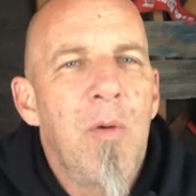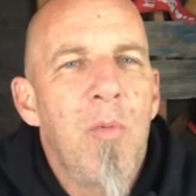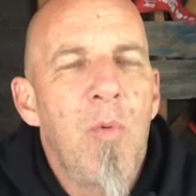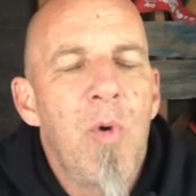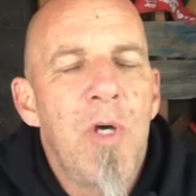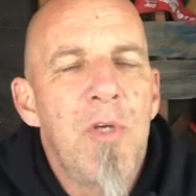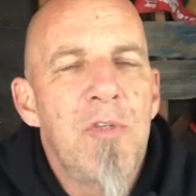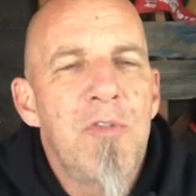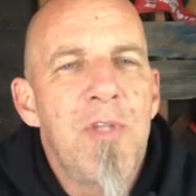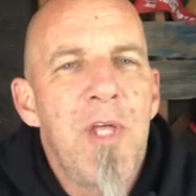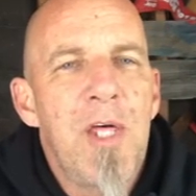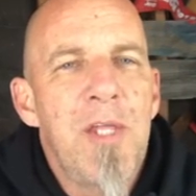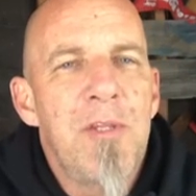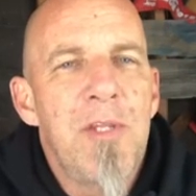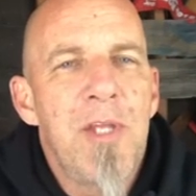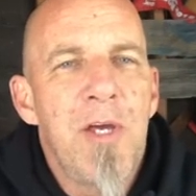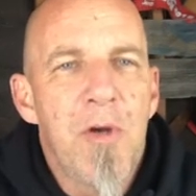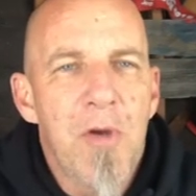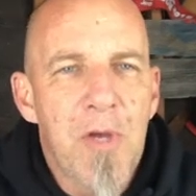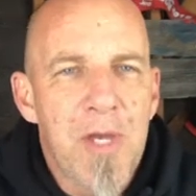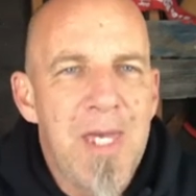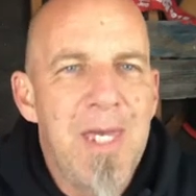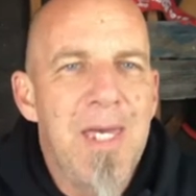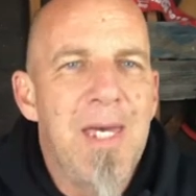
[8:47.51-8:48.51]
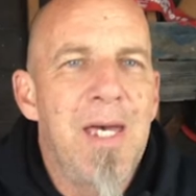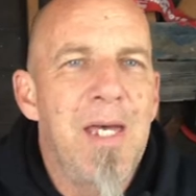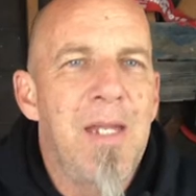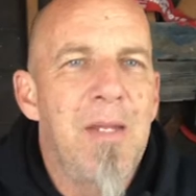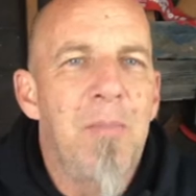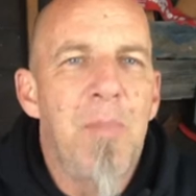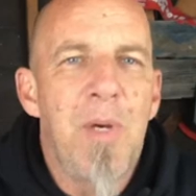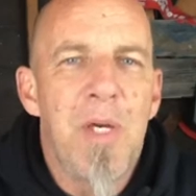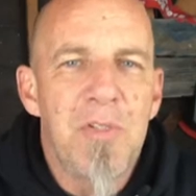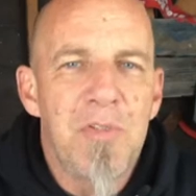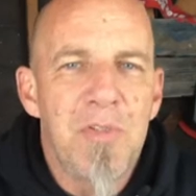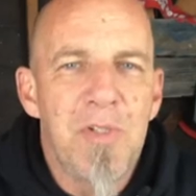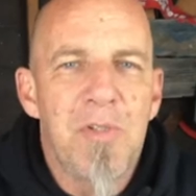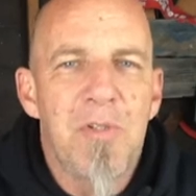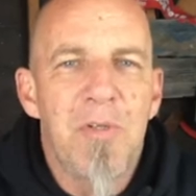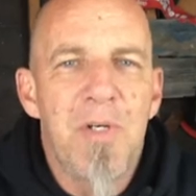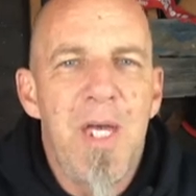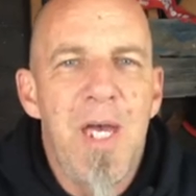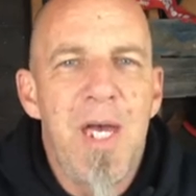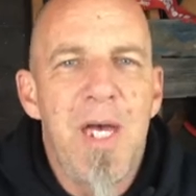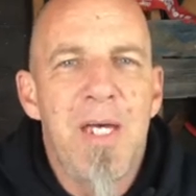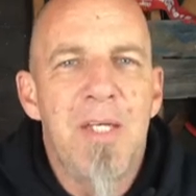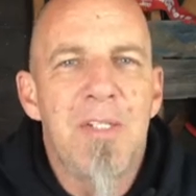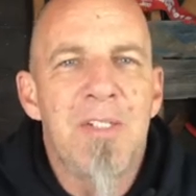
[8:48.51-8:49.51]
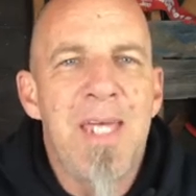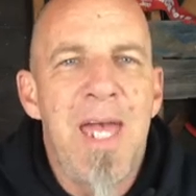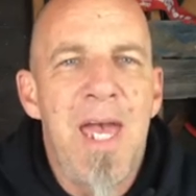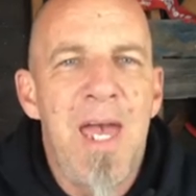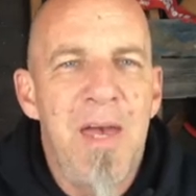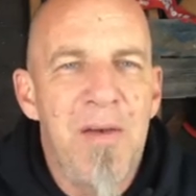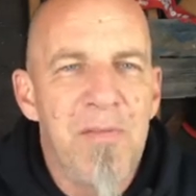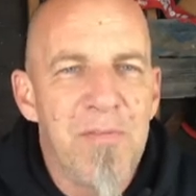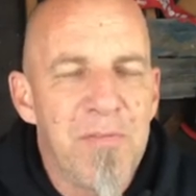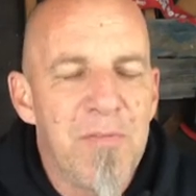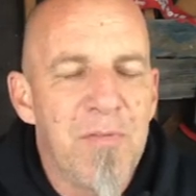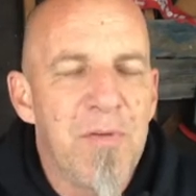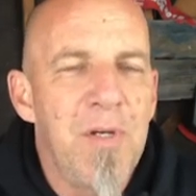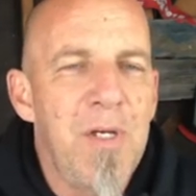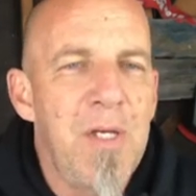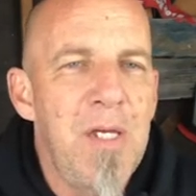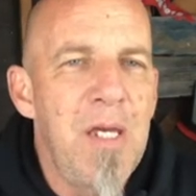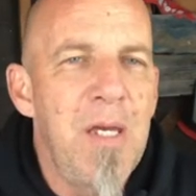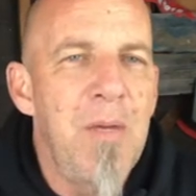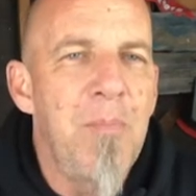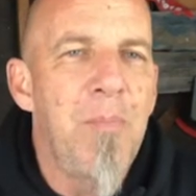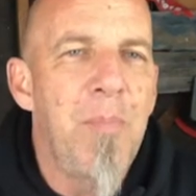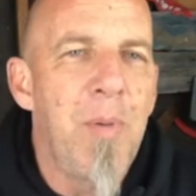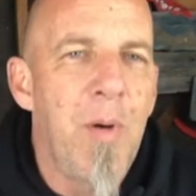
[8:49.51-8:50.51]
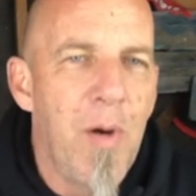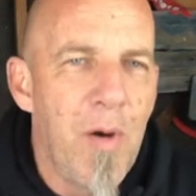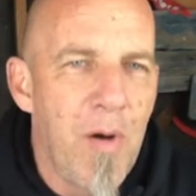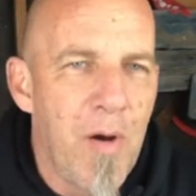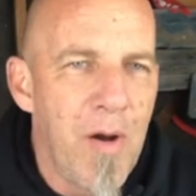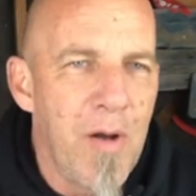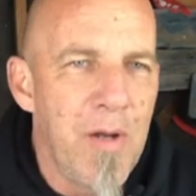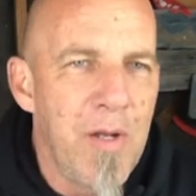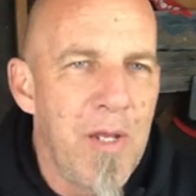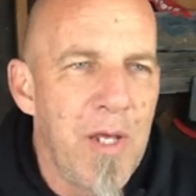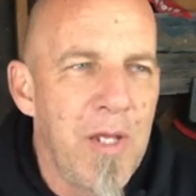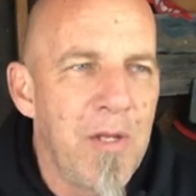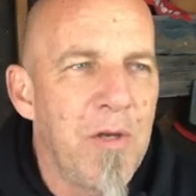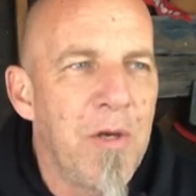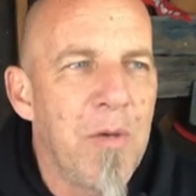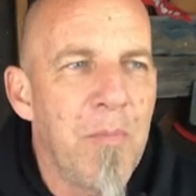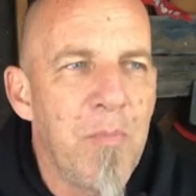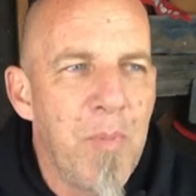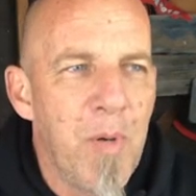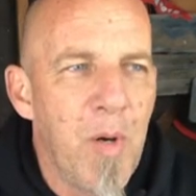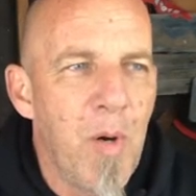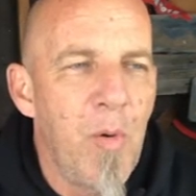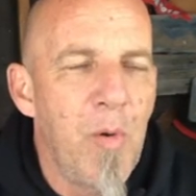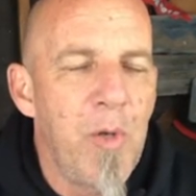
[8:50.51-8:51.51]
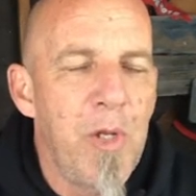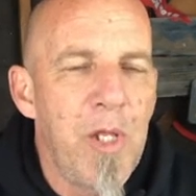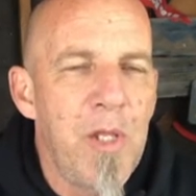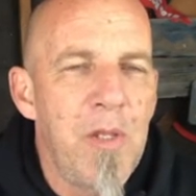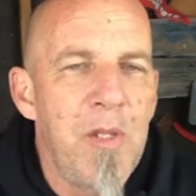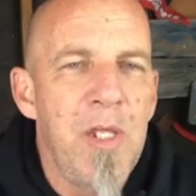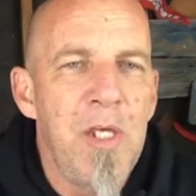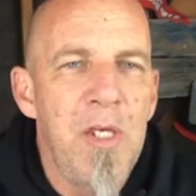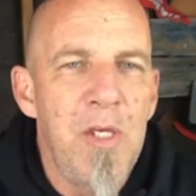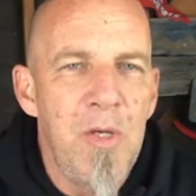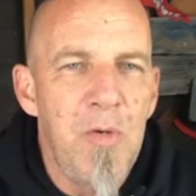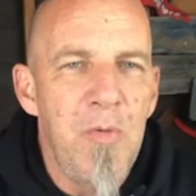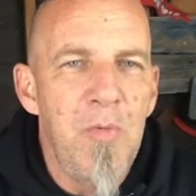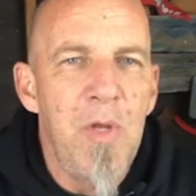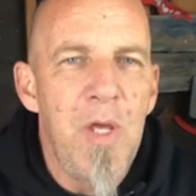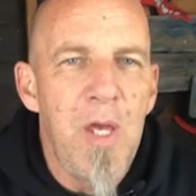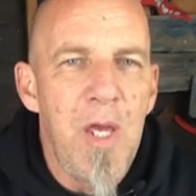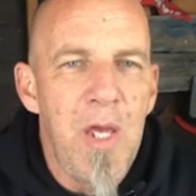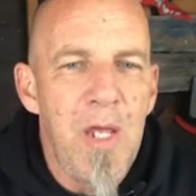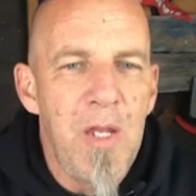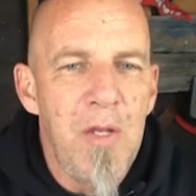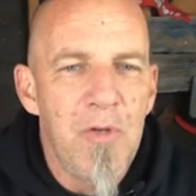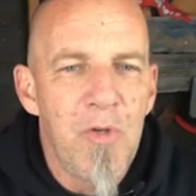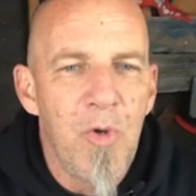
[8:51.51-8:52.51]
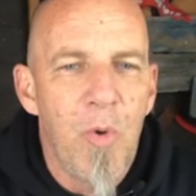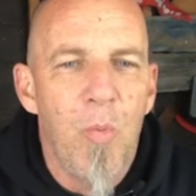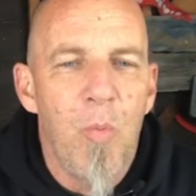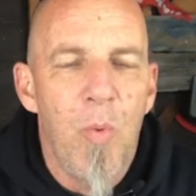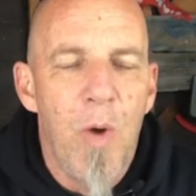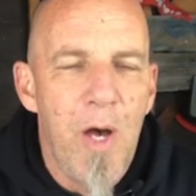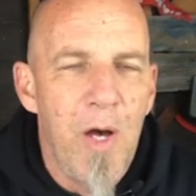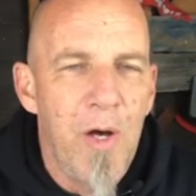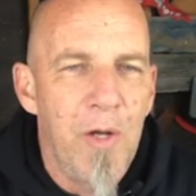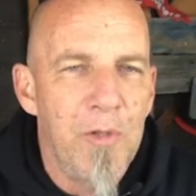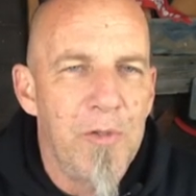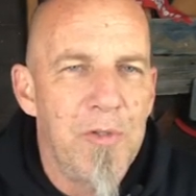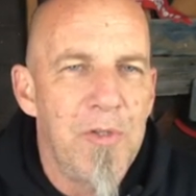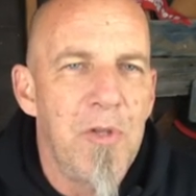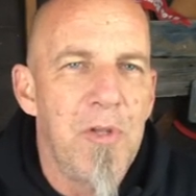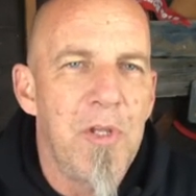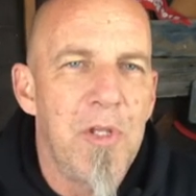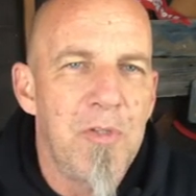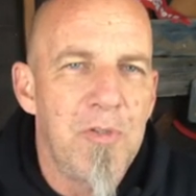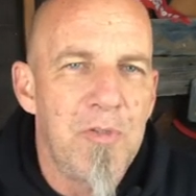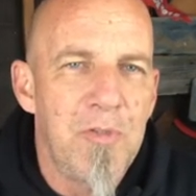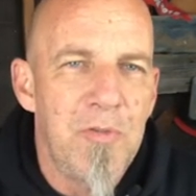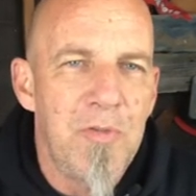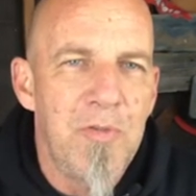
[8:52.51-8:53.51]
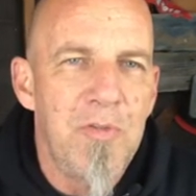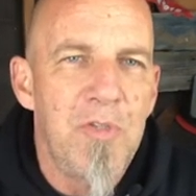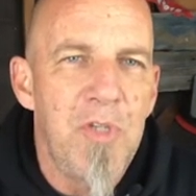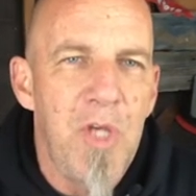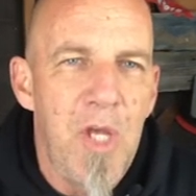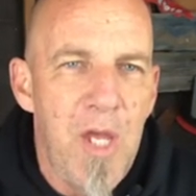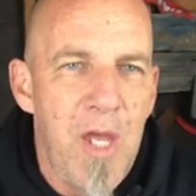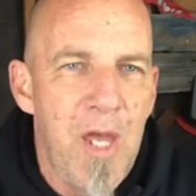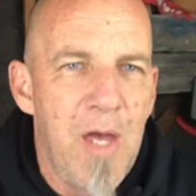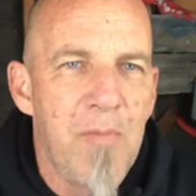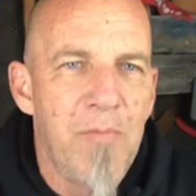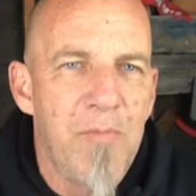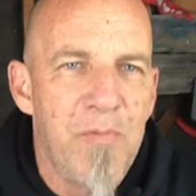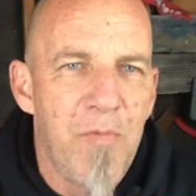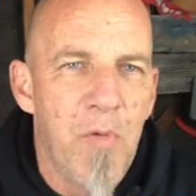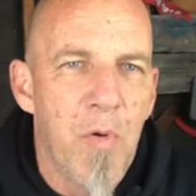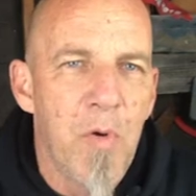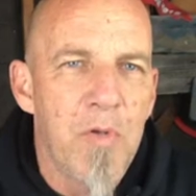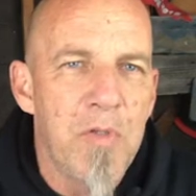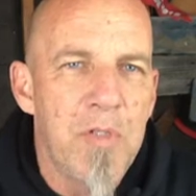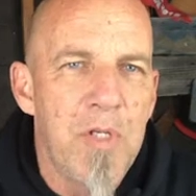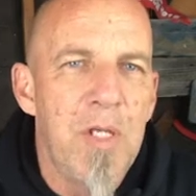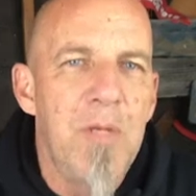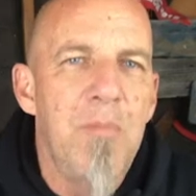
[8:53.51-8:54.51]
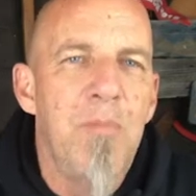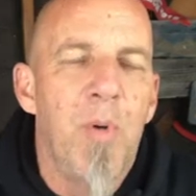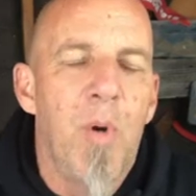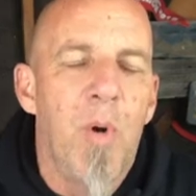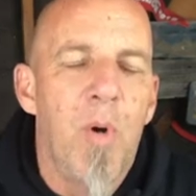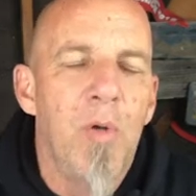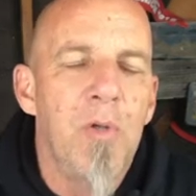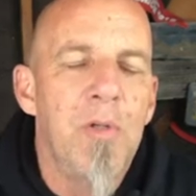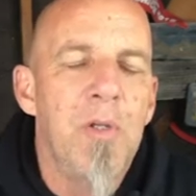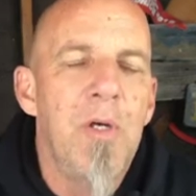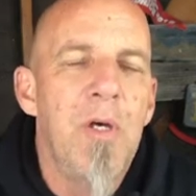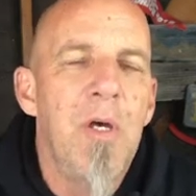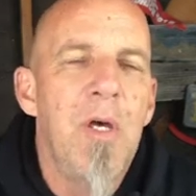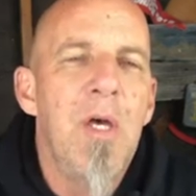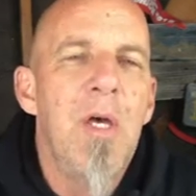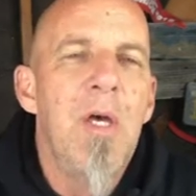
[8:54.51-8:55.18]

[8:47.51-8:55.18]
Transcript: was that their kit basically has every part and component that you need to weld to this GM 14 bolt